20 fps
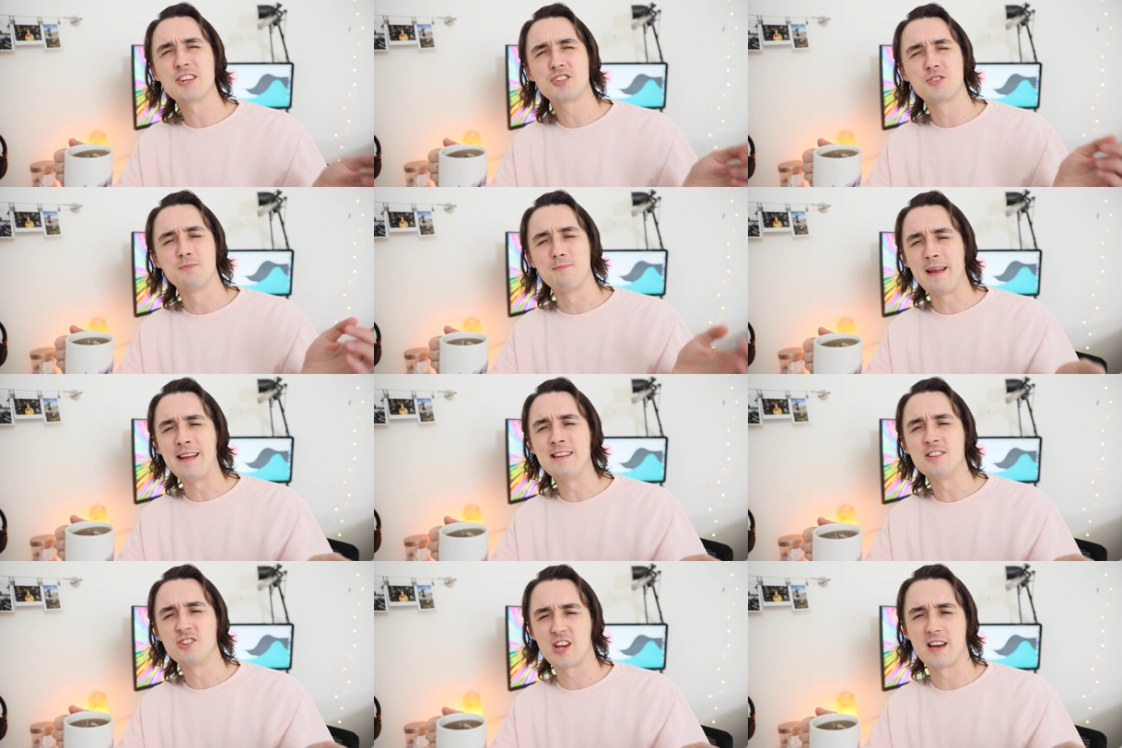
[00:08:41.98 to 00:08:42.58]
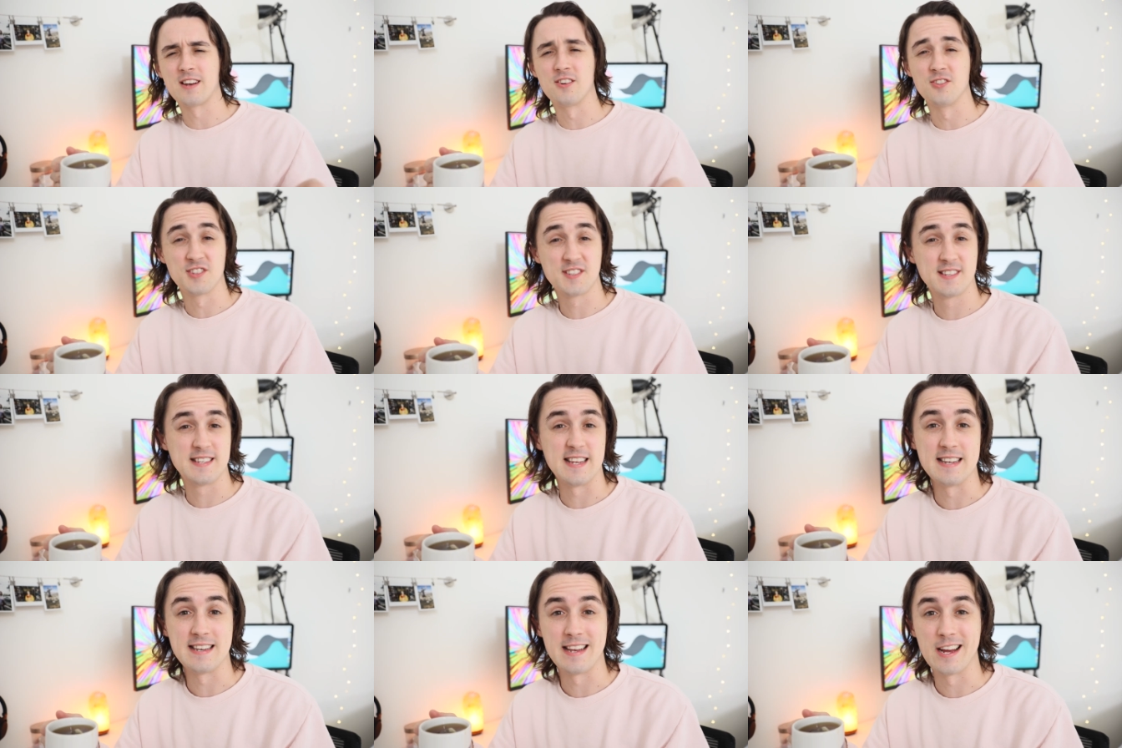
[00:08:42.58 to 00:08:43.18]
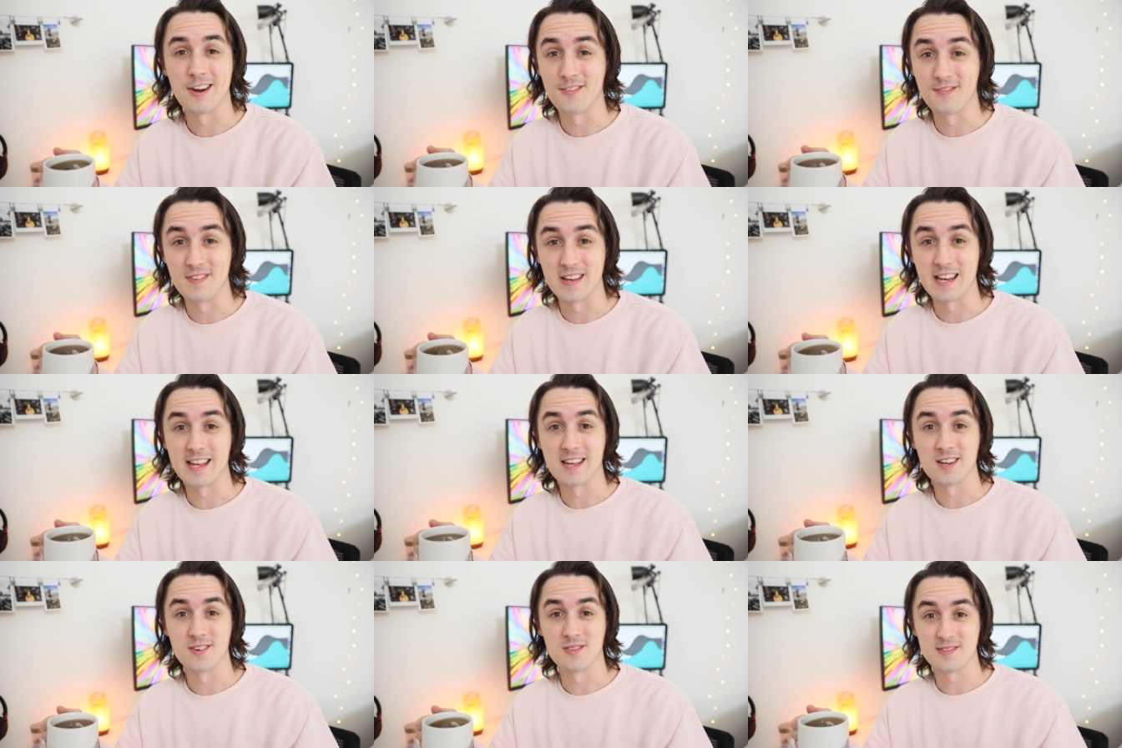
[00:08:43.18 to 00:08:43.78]
/ main channel sit down
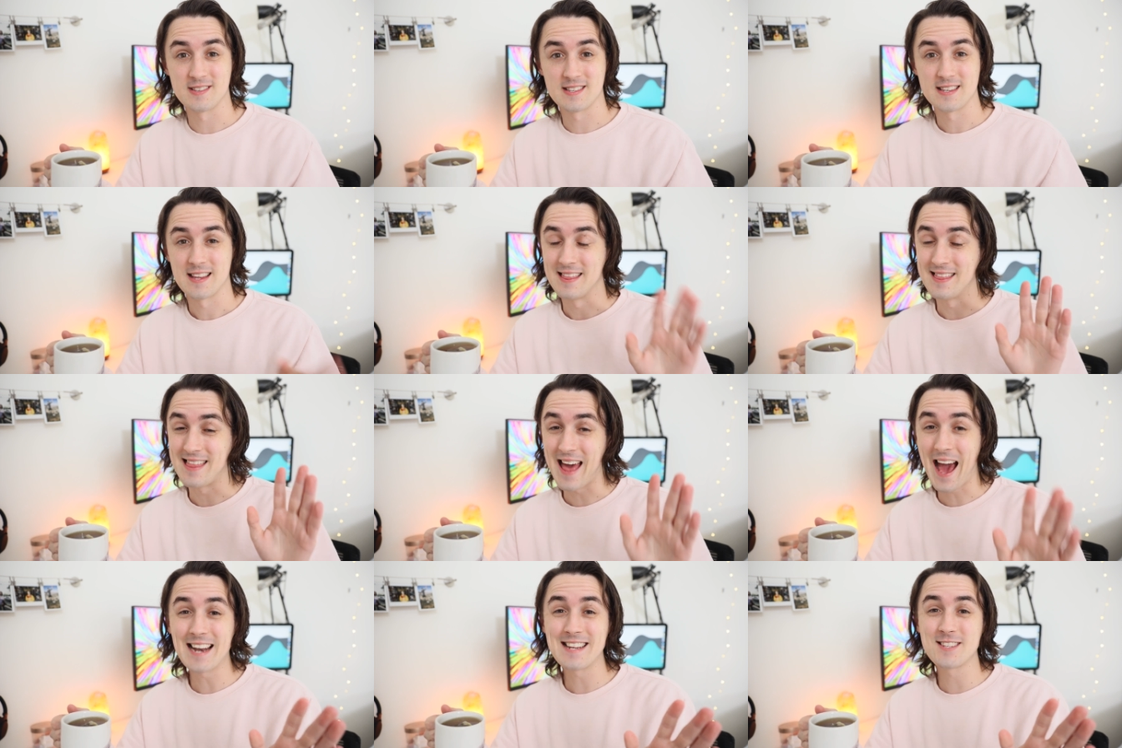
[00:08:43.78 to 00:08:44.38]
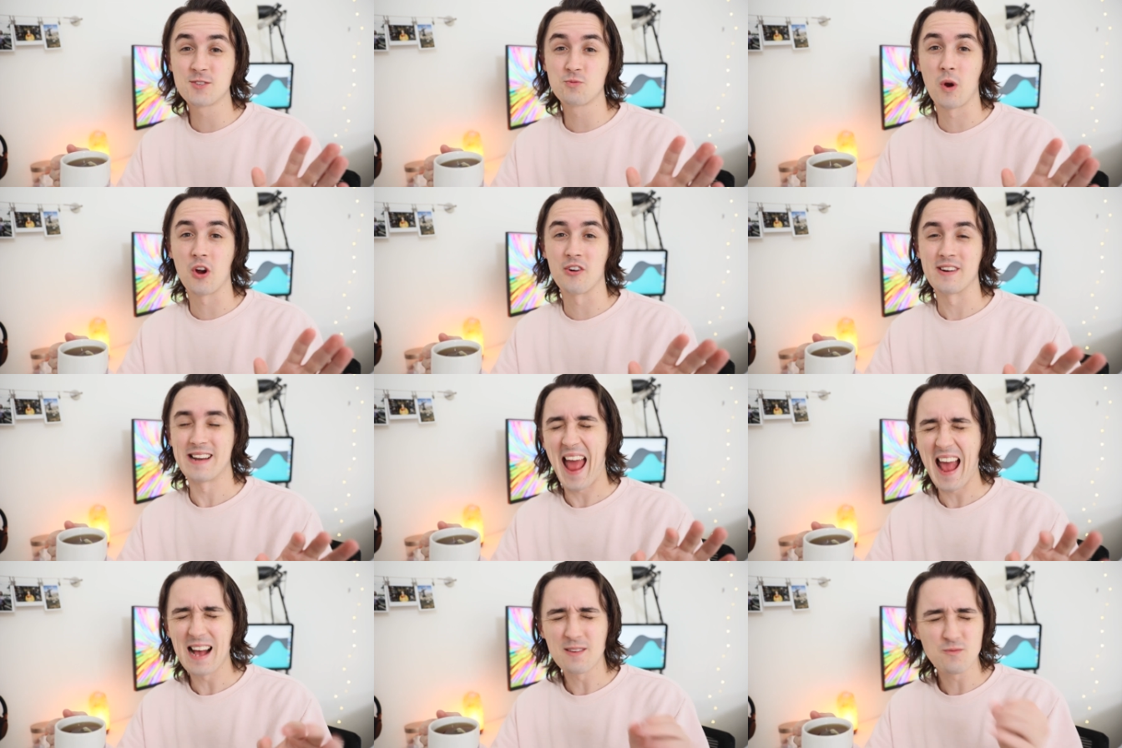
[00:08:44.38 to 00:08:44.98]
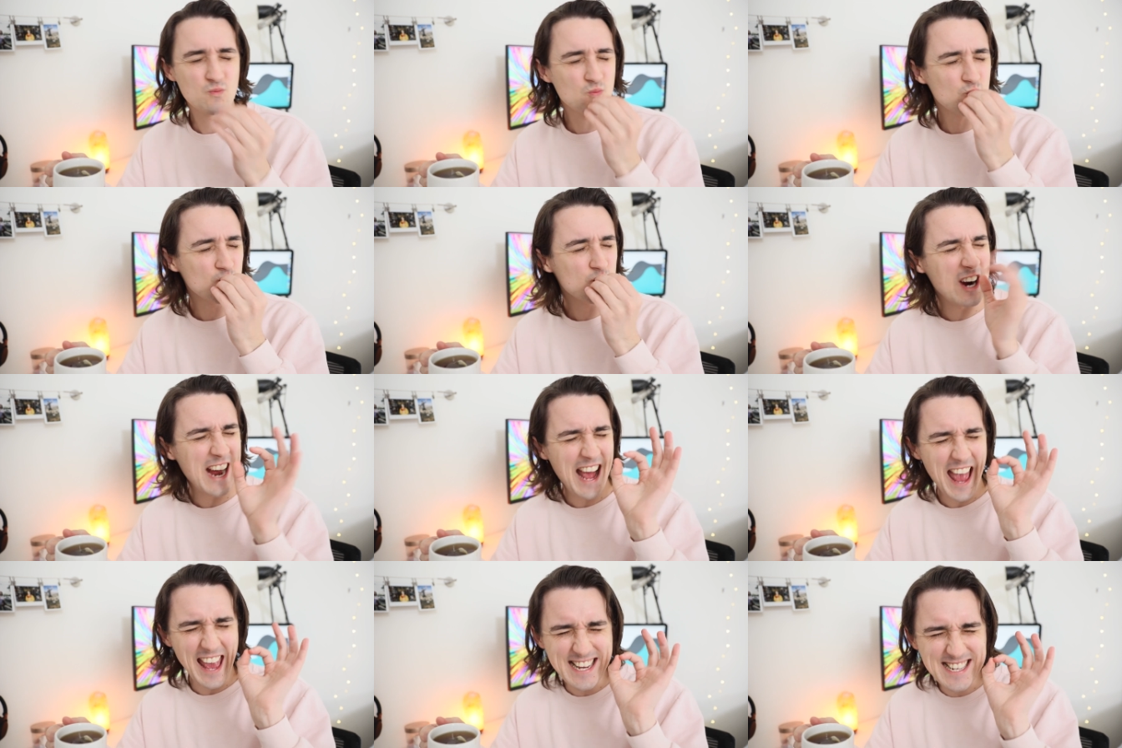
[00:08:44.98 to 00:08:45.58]
videos. That is where it
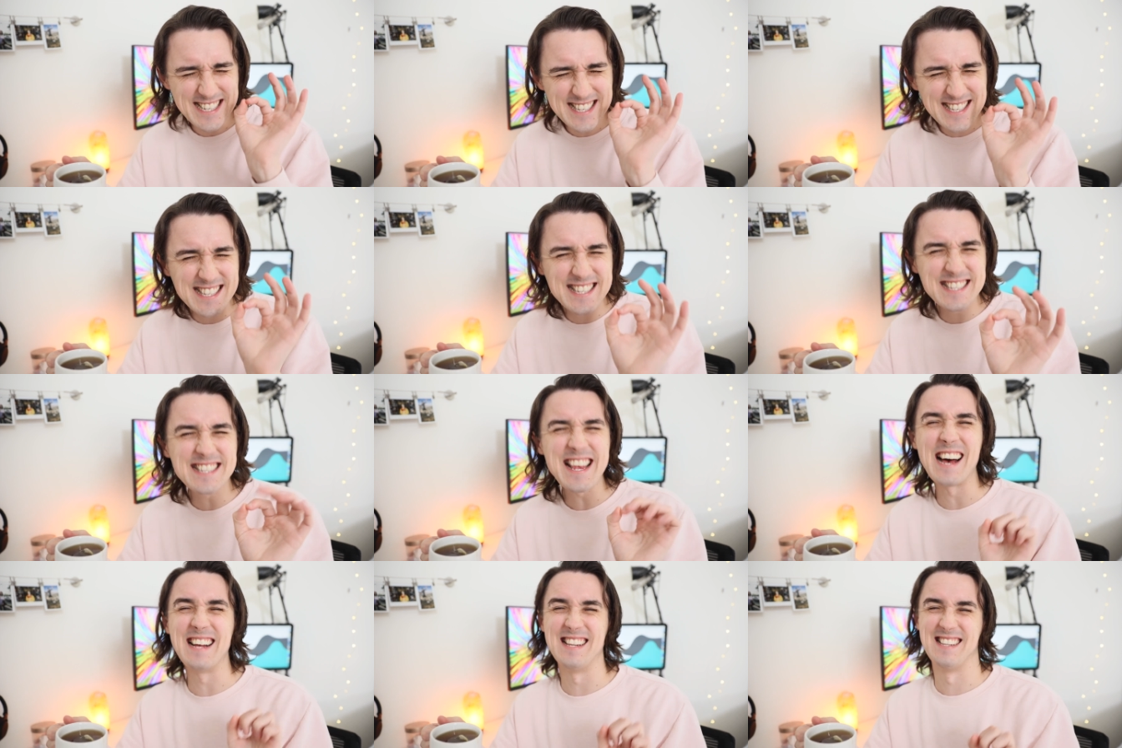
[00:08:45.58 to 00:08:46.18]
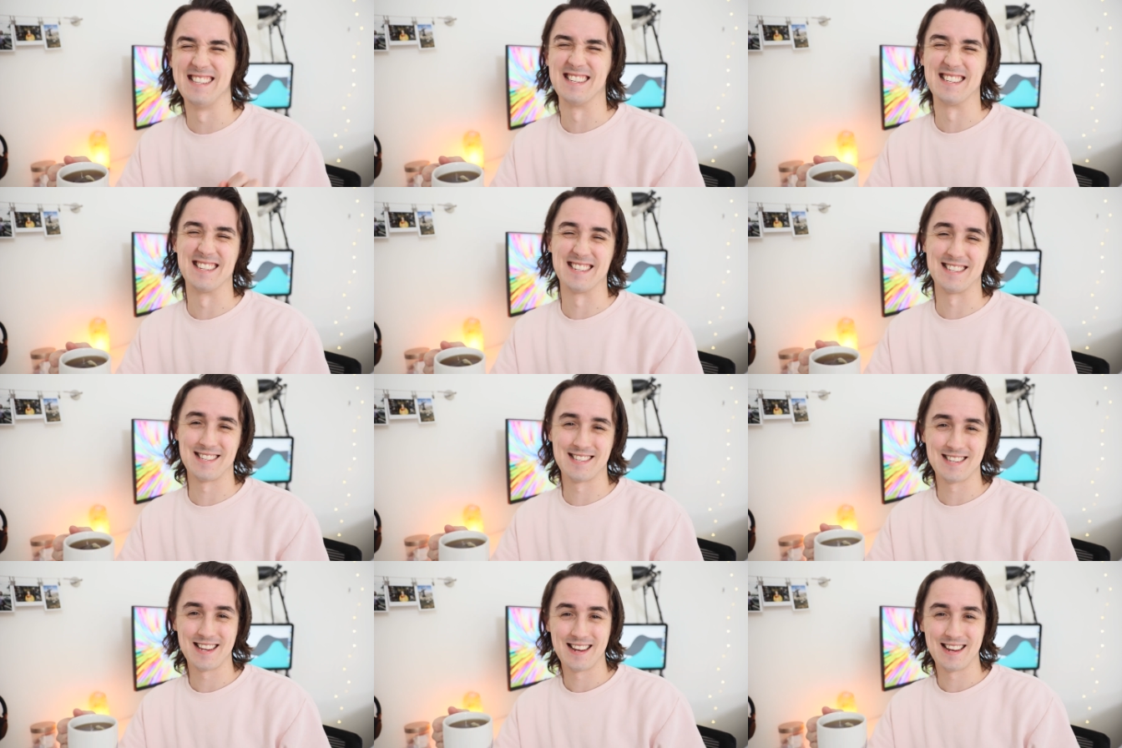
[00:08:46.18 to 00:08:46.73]
excels. But